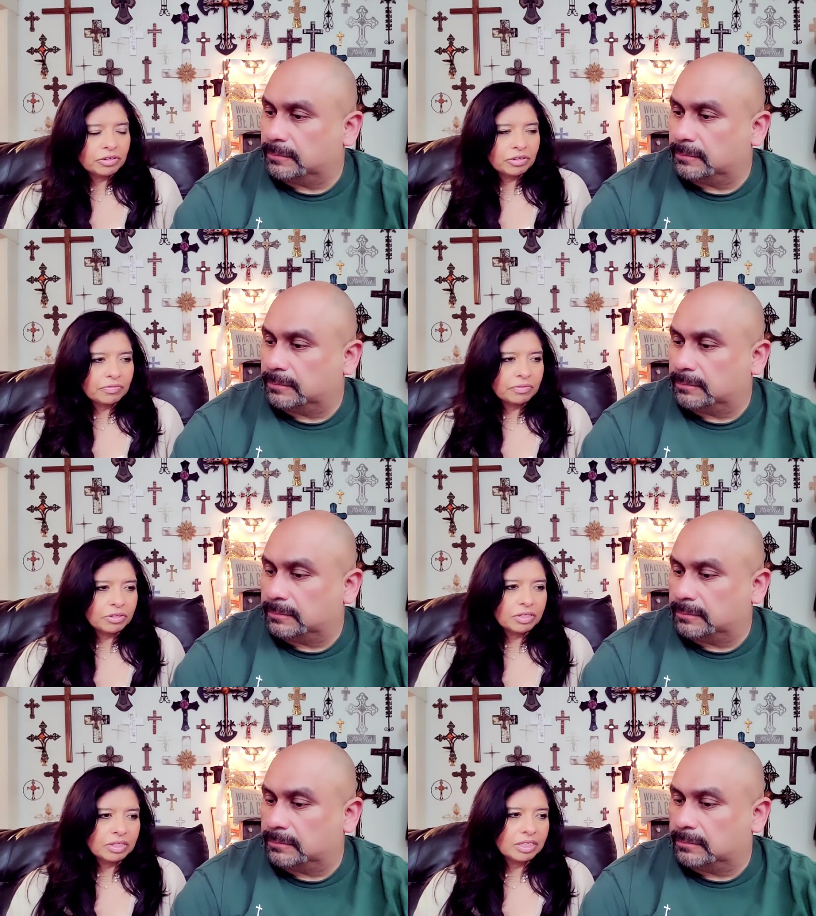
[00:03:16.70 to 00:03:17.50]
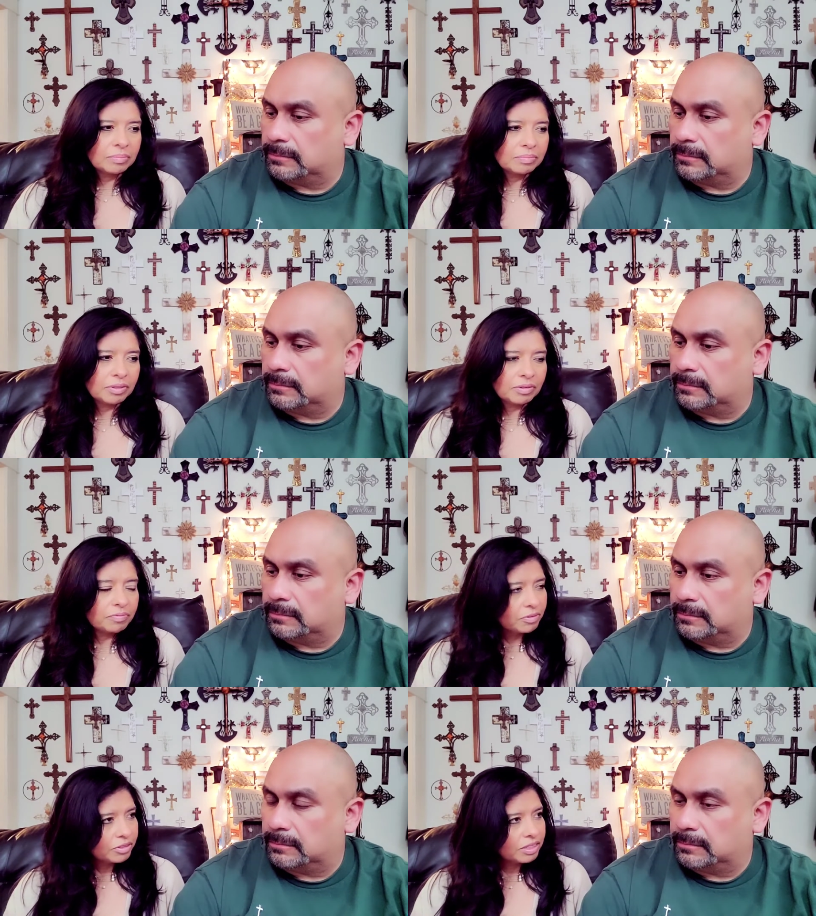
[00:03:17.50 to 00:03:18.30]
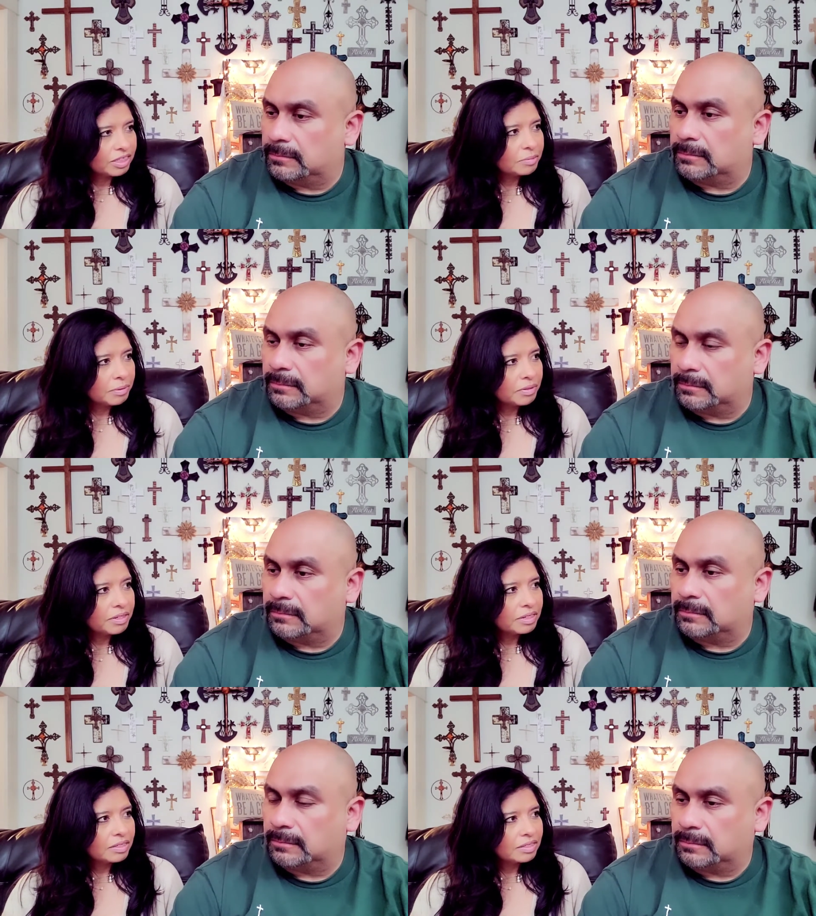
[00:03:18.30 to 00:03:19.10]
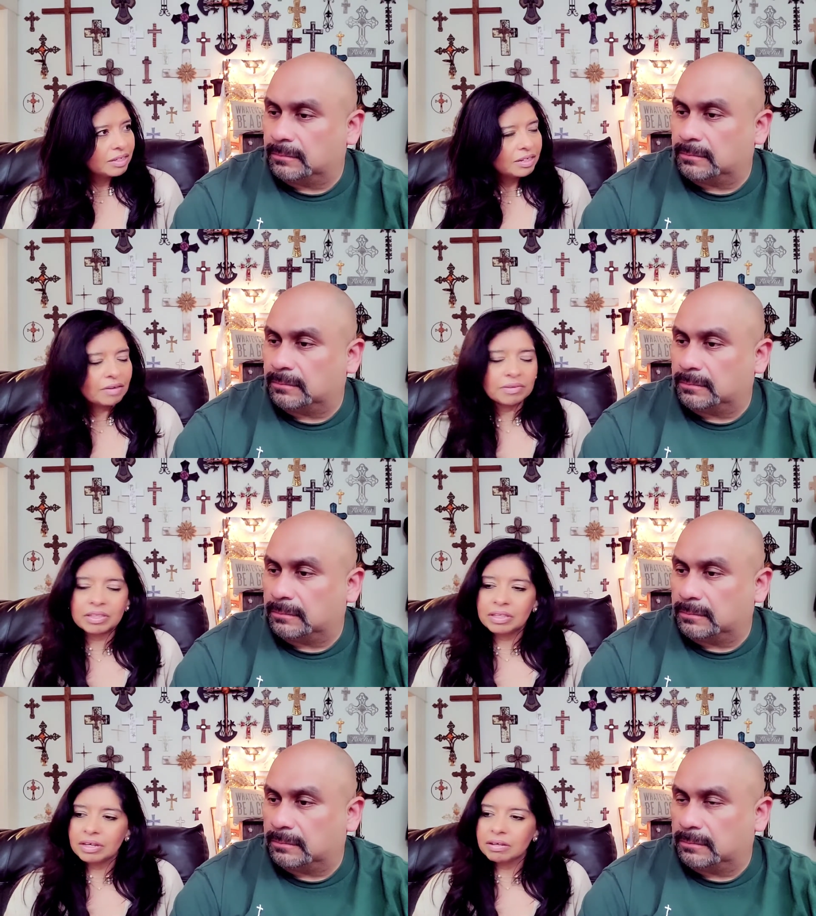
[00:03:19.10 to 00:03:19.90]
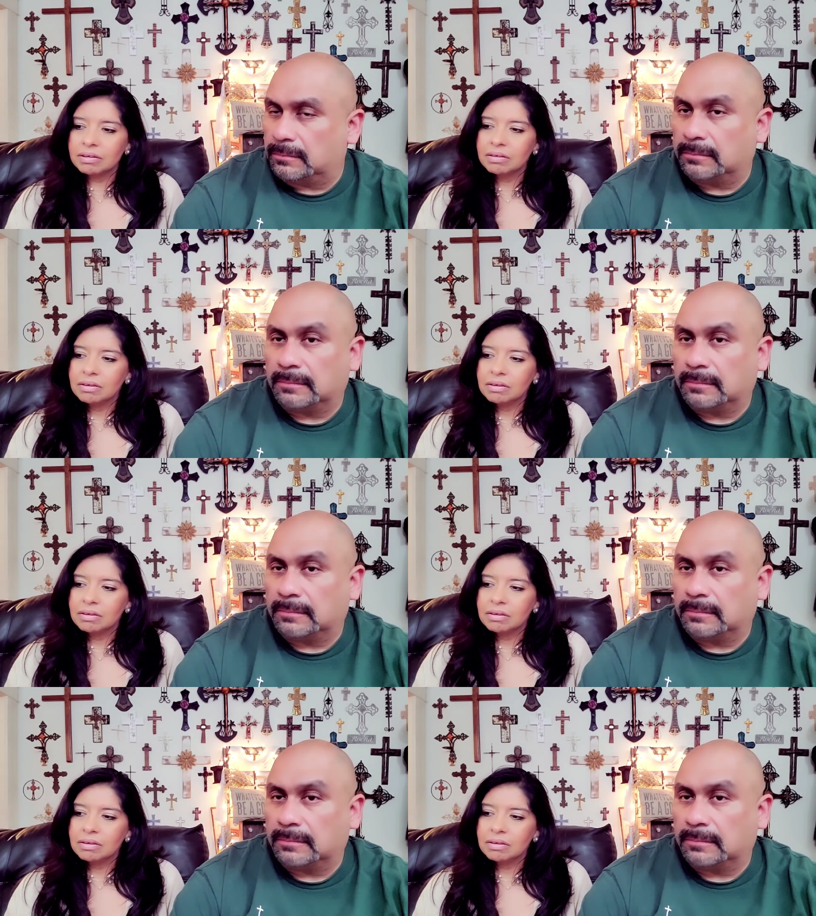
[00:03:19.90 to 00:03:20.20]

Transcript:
Speaker 1: your first ex, your first experience and everything,